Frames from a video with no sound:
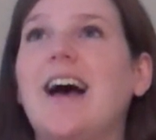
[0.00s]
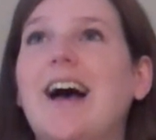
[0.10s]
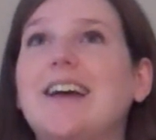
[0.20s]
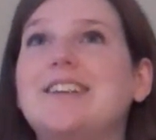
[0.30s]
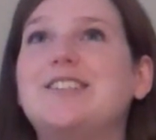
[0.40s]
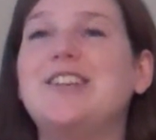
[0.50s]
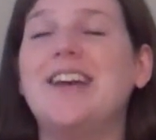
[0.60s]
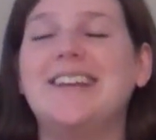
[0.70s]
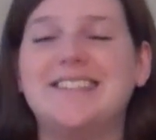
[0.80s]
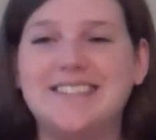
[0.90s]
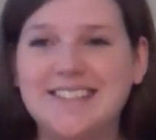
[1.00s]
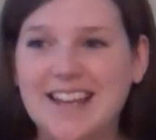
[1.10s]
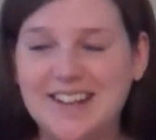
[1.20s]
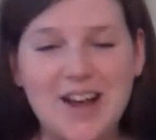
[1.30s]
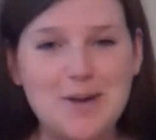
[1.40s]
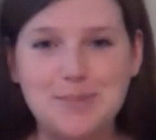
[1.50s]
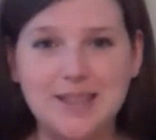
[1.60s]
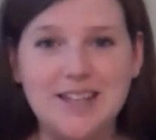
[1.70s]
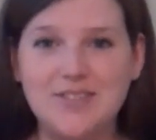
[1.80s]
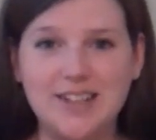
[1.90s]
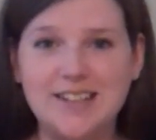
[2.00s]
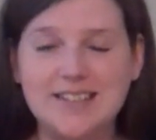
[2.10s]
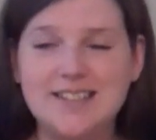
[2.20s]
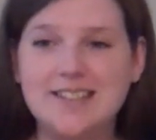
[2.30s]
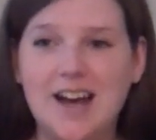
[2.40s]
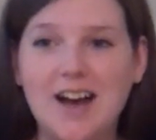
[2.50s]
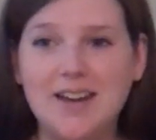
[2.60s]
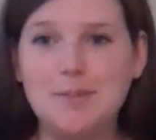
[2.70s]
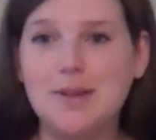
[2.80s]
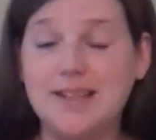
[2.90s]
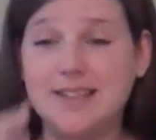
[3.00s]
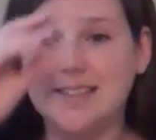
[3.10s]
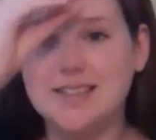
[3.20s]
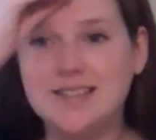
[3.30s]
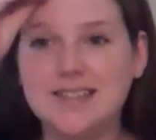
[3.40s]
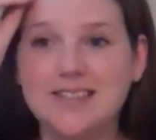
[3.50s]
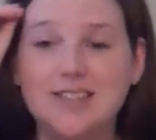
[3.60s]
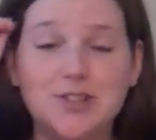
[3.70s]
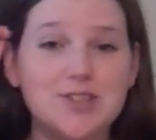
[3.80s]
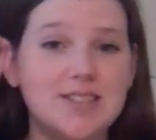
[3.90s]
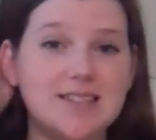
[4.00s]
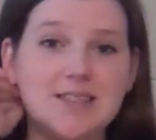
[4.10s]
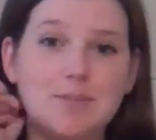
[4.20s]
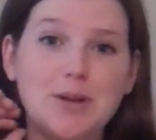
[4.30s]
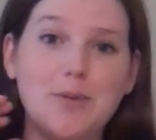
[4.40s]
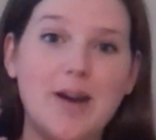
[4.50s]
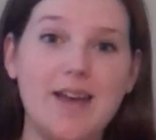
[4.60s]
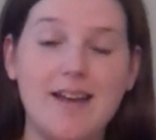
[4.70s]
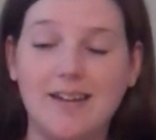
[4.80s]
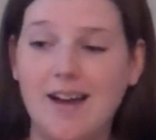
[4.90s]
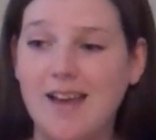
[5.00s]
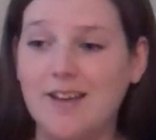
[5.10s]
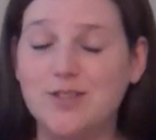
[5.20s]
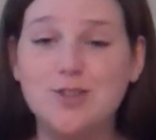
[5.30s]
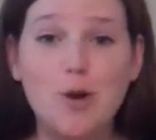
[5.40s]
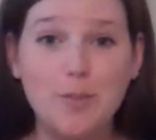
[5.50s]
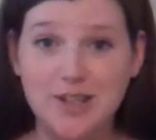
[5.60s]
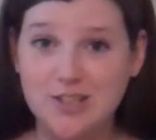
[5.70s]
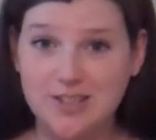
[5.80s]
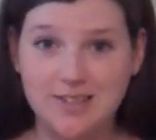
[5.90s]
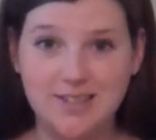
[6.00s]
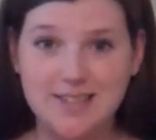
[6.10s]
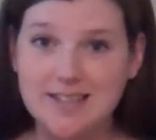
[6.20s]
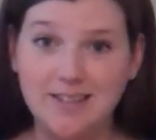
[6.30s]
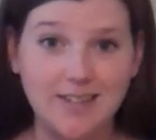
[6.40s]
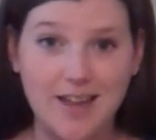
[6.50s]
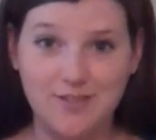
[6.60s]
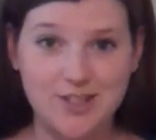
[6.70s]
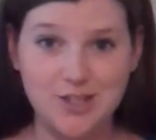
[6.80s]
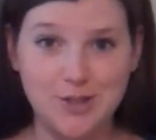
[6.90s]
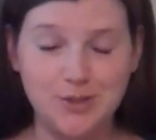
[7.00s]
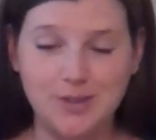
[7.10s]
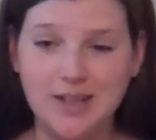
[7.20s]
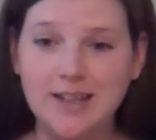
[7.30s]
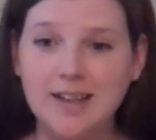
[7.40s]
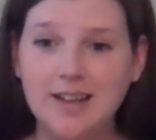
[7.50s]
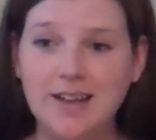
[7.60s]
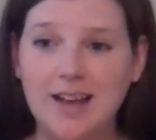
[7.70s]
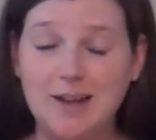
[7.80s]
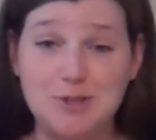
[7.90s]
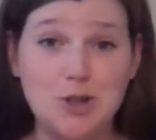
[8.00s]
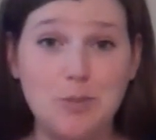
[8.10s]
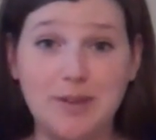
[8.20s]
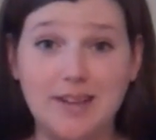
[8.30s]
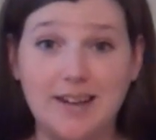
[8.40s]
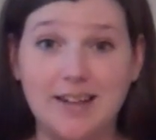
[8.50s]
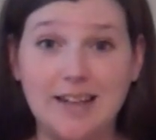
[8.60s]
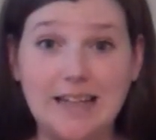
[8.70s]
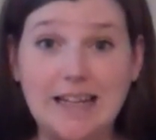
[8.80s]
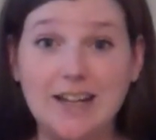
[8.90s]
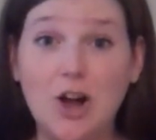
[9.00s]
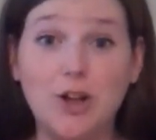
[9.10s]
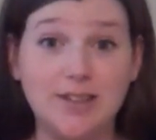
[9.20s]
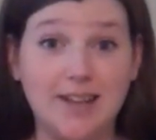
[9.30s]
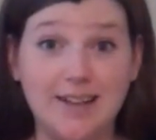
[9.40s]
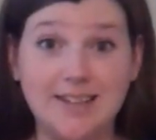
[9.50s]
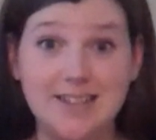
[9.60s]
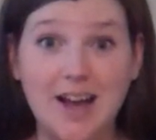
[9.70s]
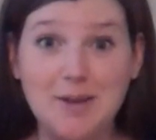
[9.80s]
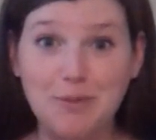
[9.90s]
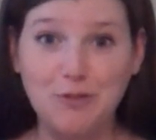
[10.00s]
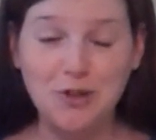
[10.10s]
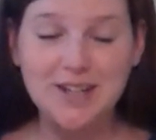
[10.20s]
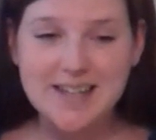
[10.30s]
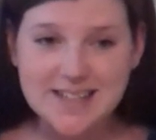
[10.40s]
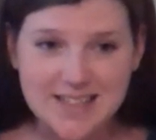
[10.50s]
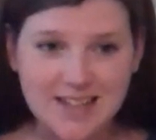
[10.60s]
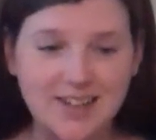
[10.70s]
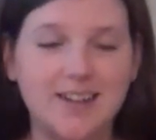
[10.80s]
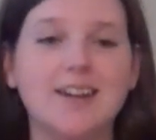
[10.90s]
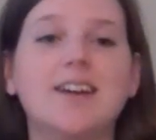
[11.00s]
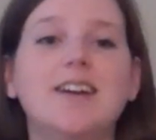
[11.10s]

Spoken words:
I just cannot believe it. Time is seriously slipping away and I have so much still left to do. I'm just hoping that I can get it all done in time before he gets here.